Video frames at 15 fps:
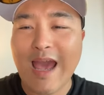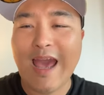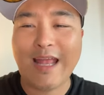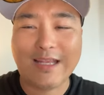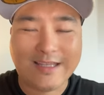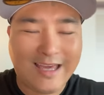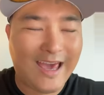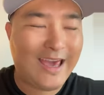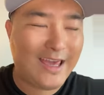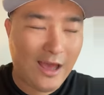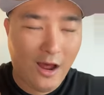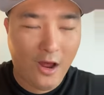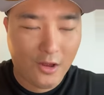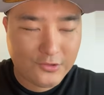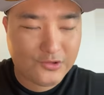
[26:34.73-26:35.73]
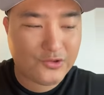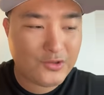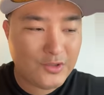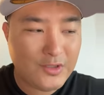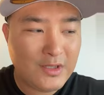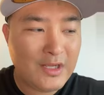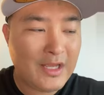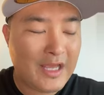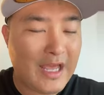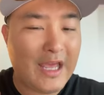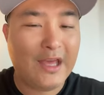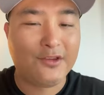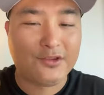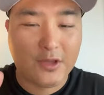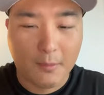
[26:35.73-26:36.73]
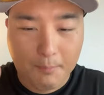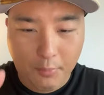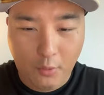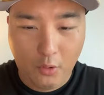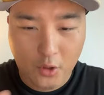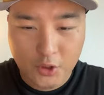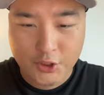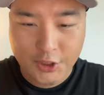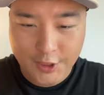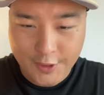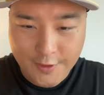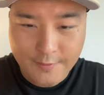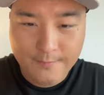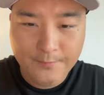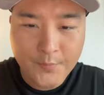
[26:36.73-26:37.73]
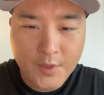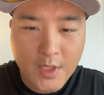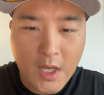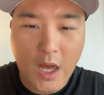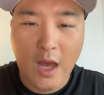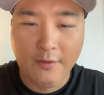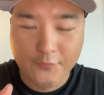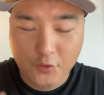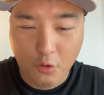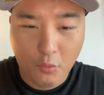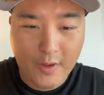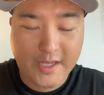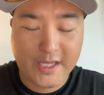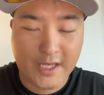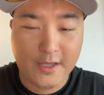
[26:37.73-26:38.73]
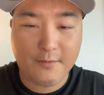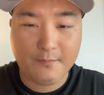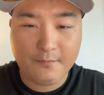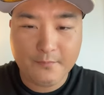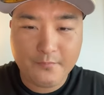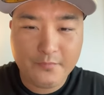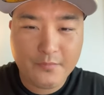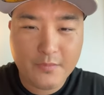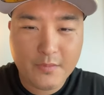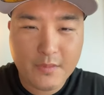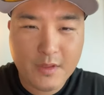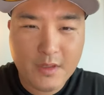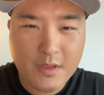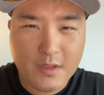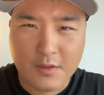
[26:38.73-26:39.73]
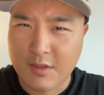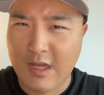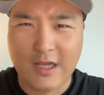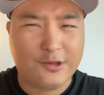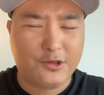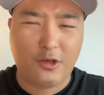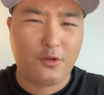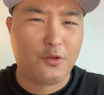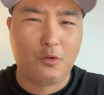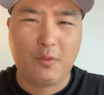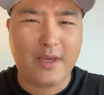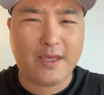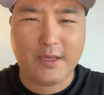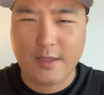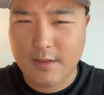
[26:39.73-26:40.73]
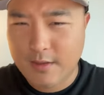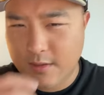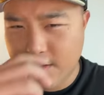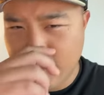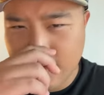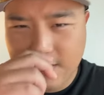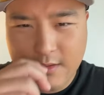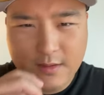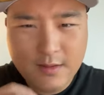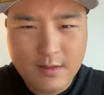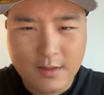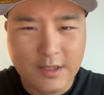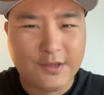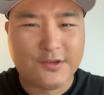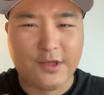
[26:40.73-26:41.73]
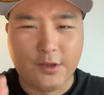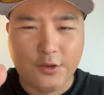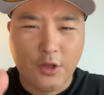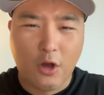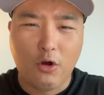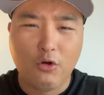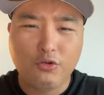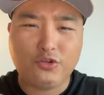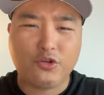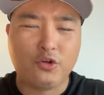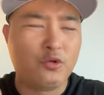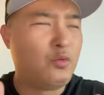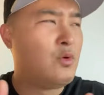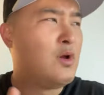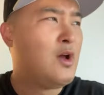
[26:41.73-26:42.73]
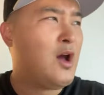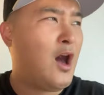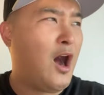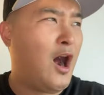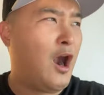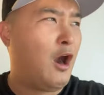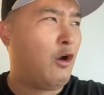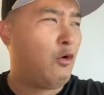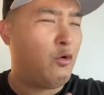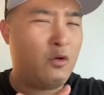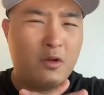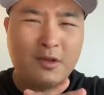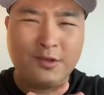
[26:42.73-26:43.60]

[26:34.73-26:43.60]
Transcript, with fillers: and chaos is the portion of the wicked. Not so the wicked. Listen, those who are